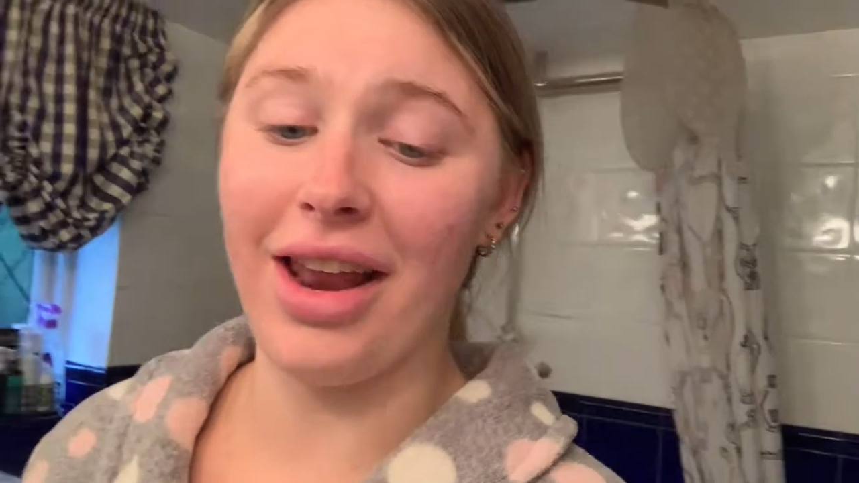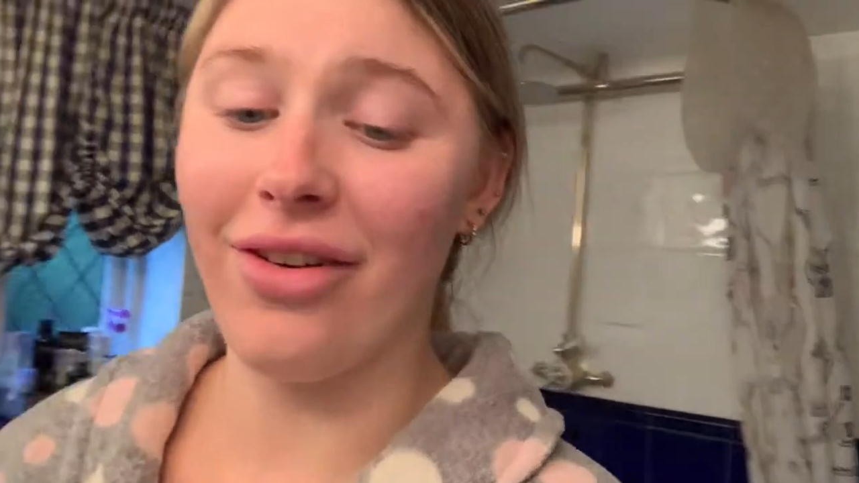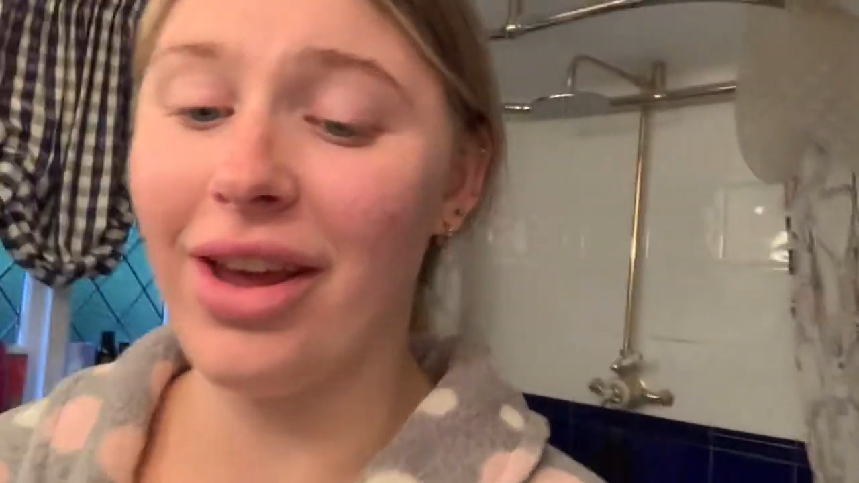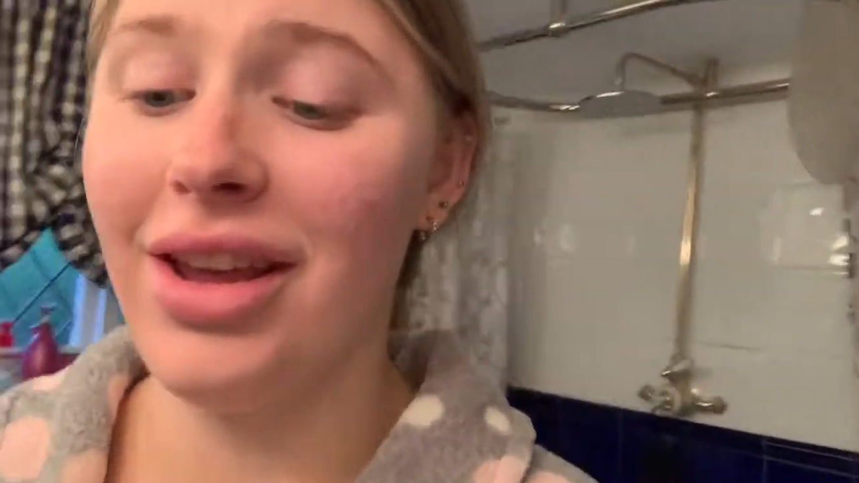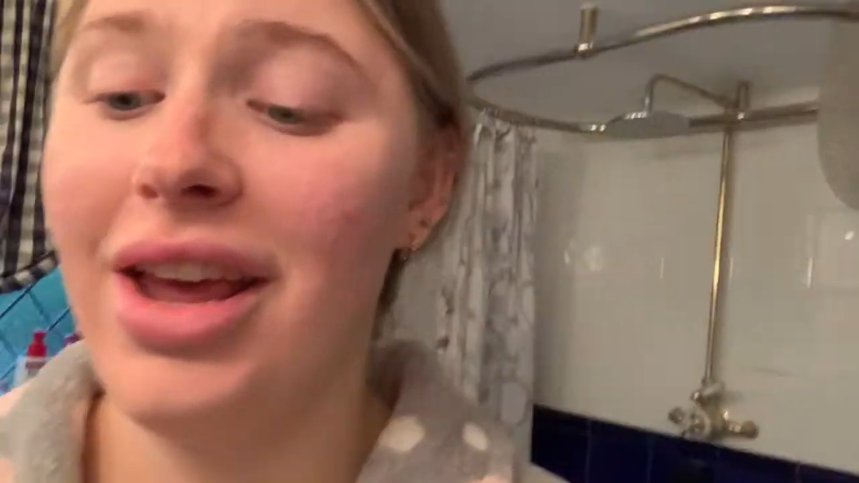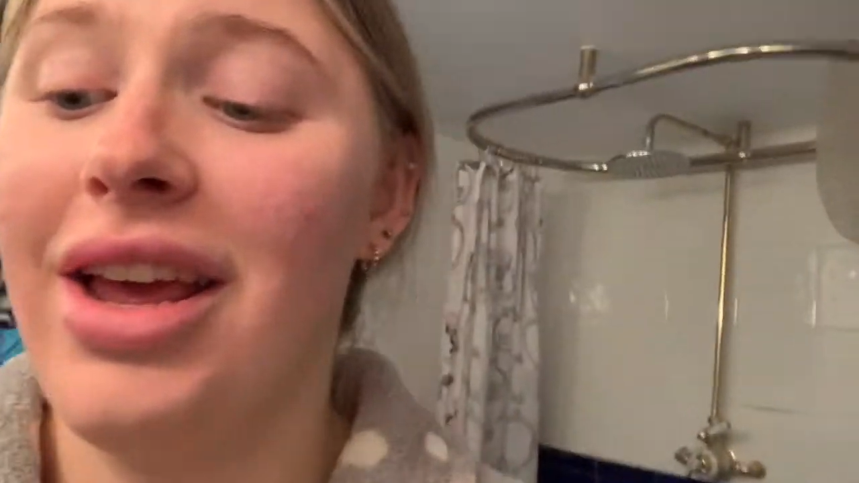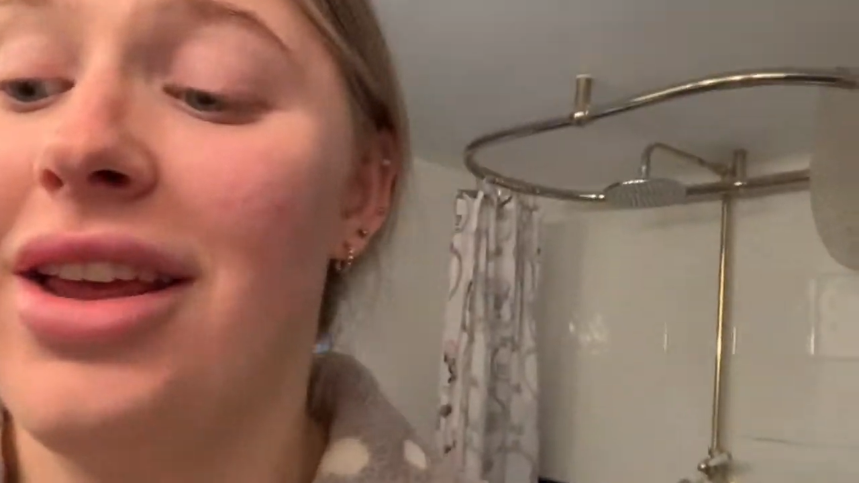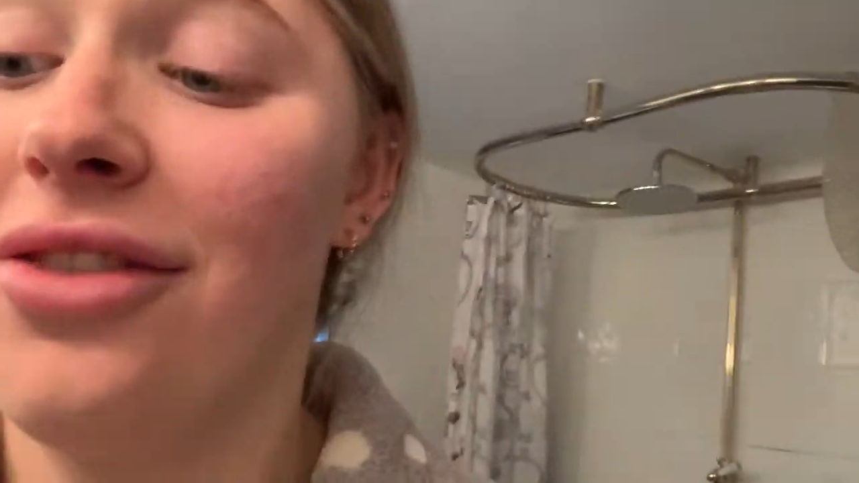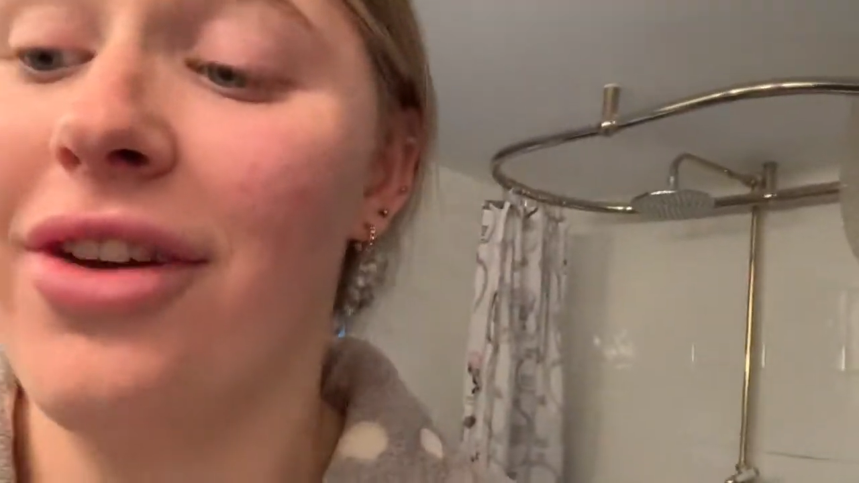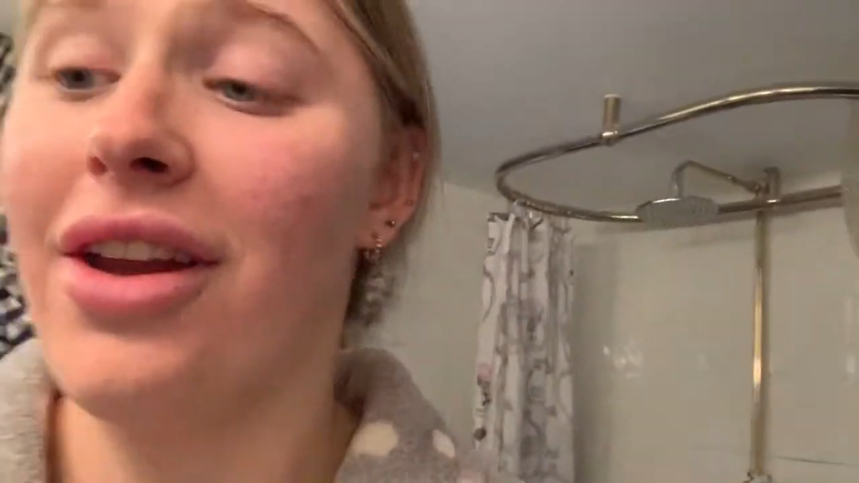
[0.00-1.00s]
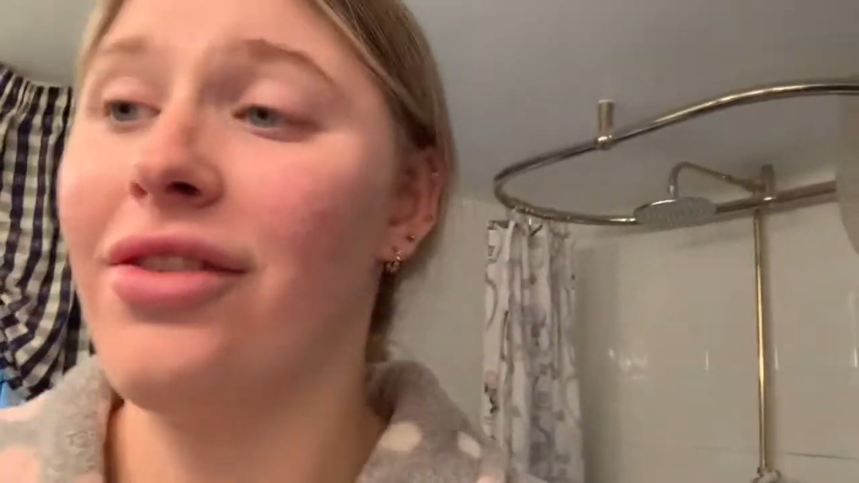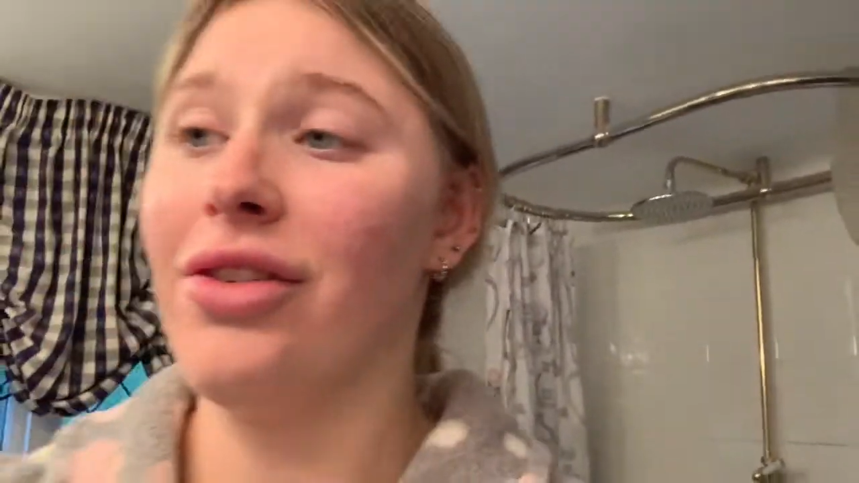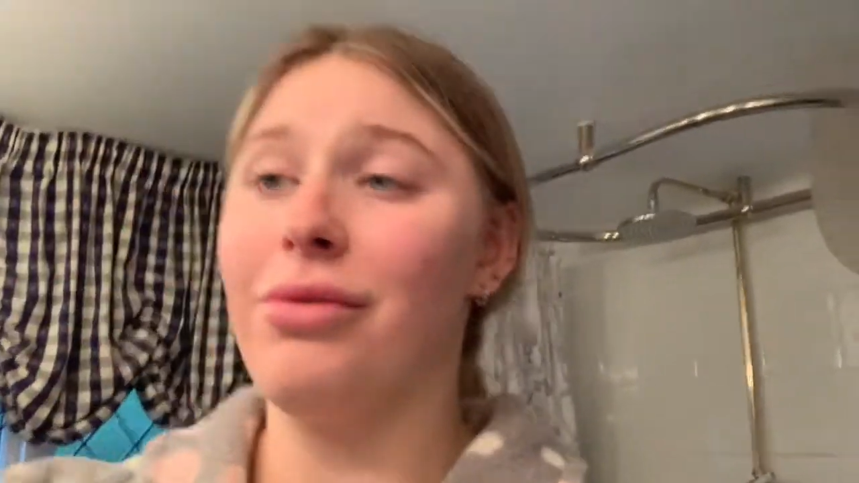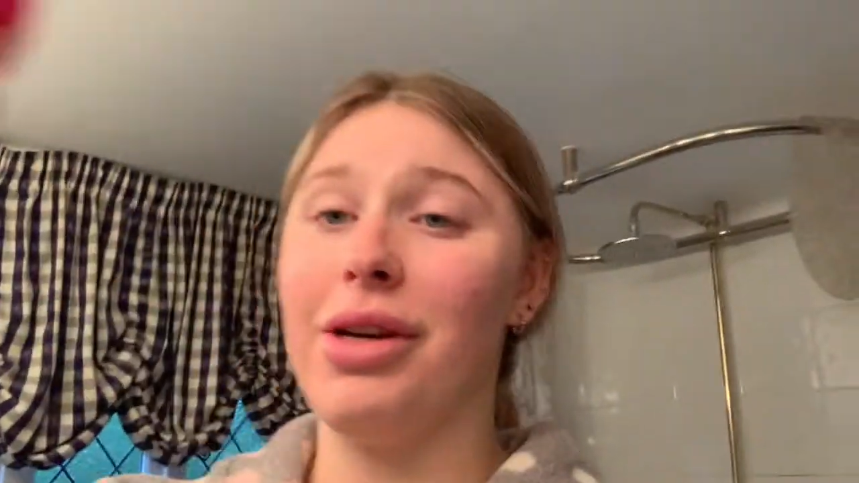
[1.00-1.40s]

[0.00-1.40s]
Anyway, it's fine. I've got